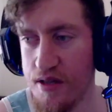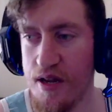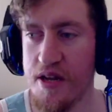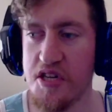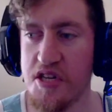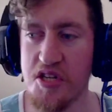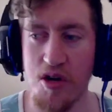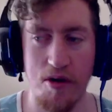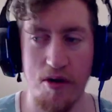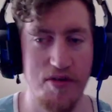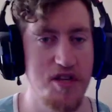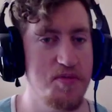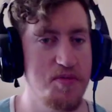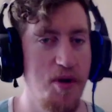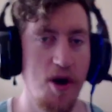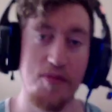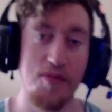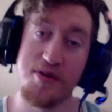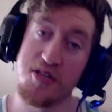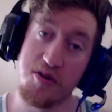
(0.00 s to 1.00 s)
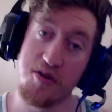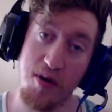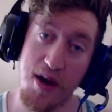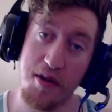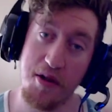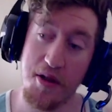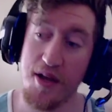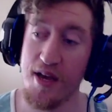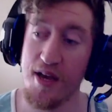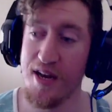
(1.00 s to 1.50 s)
it served its purpose
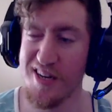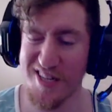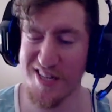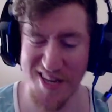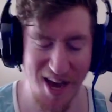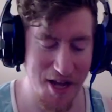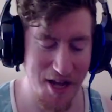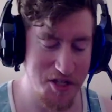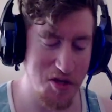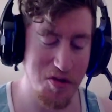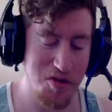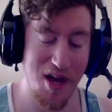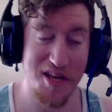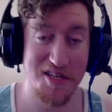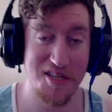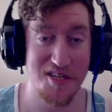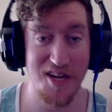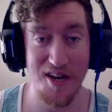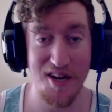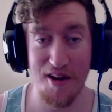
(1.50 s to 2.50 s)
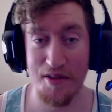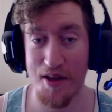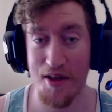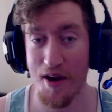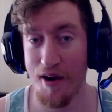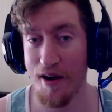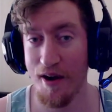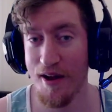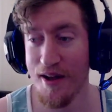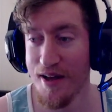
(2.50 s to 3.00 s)
greatly. And it's got 2,000 yen on
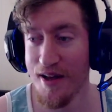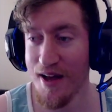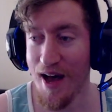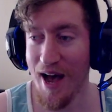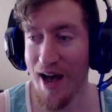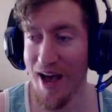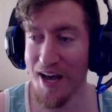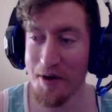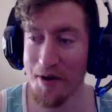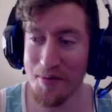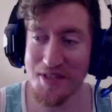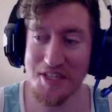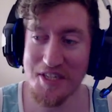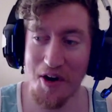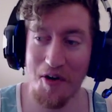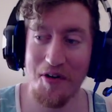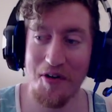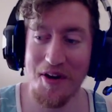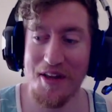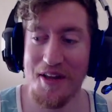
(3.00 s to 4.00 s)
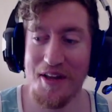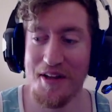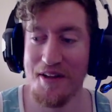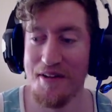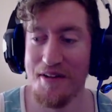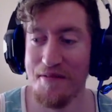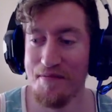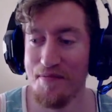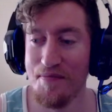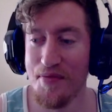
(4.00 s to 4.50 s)
there. I had to return it
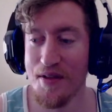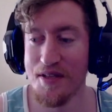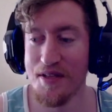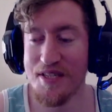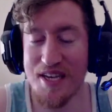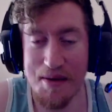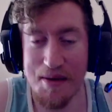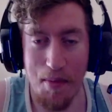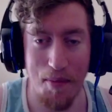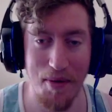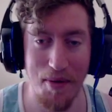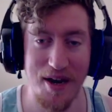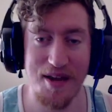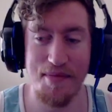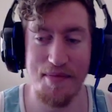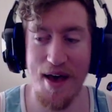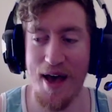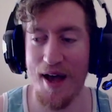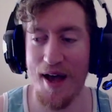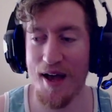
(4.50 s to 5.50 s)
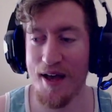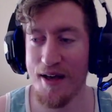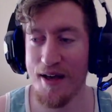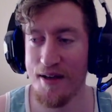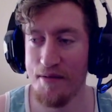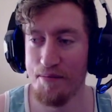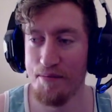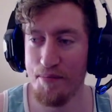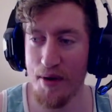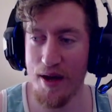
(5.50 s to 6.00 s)
to get my money back.
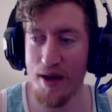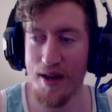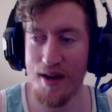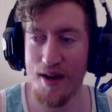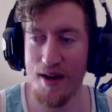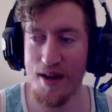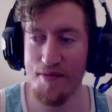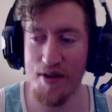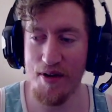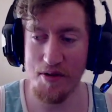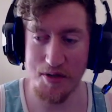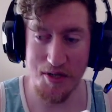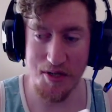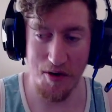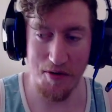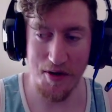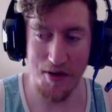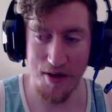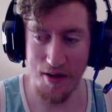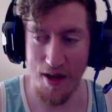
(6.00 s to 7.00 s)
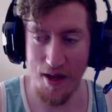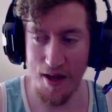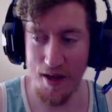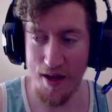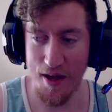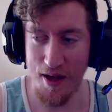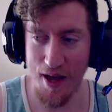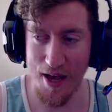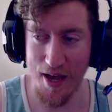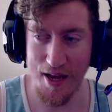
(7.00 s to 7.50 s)
But if I returned it,
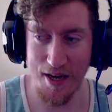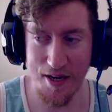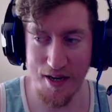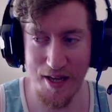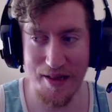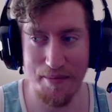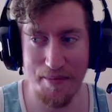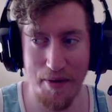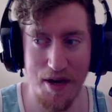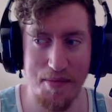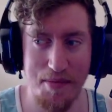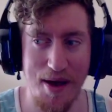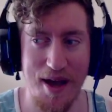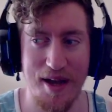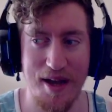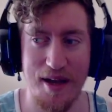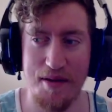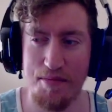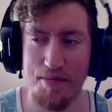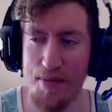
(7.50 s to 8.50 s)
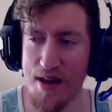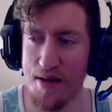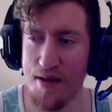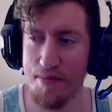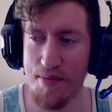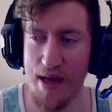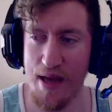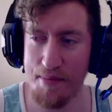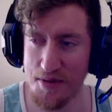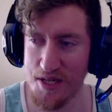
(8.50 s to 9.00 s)
I got the money back and made it
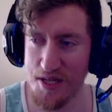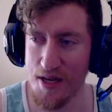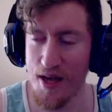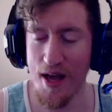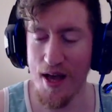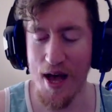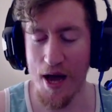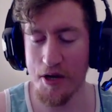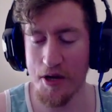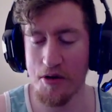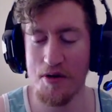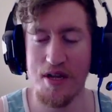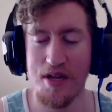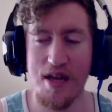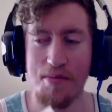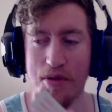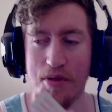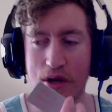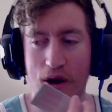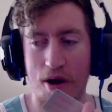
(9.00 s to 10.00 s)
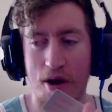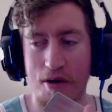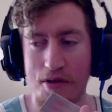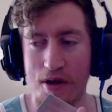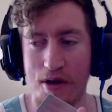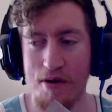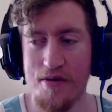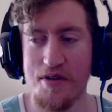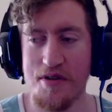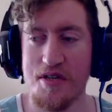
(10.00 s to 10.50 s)
empty. I couldn't keep the card,
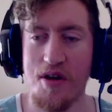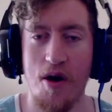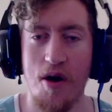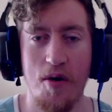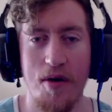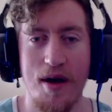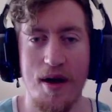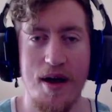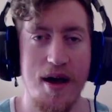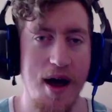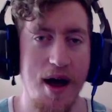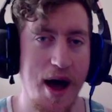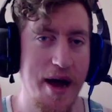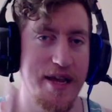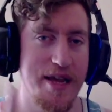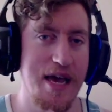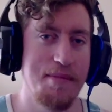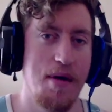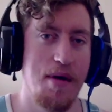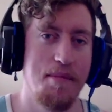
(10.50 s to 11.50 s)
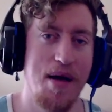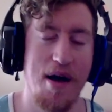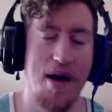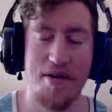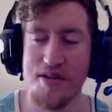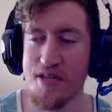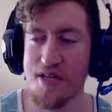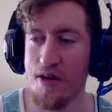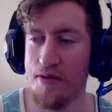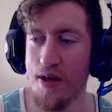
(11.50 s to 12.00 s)
though, so I kept my
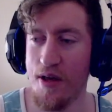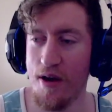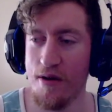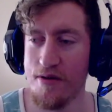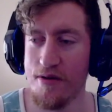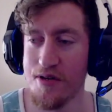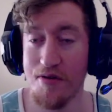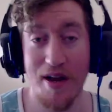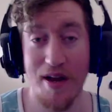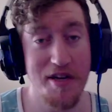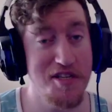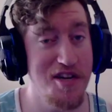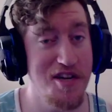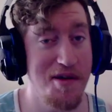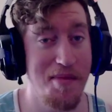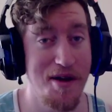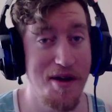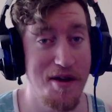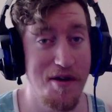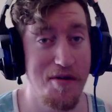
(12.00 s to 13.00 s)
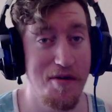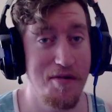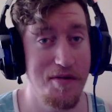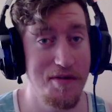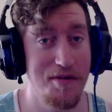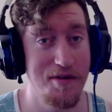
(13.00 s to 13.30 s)
balance on there. So next time I go,